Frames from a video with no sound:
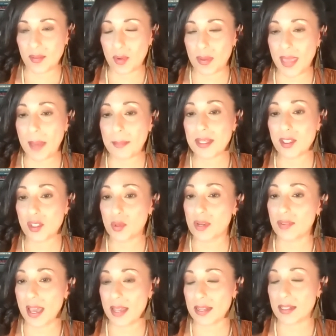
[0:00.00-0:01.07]
well, that means you would
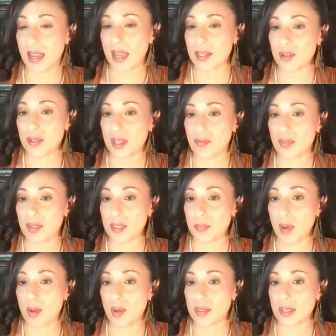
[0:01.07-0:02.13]
have had to gotten yourself
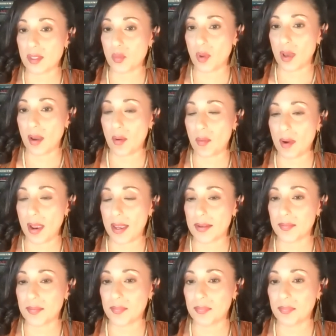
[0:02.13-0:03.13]
exposed as well, right?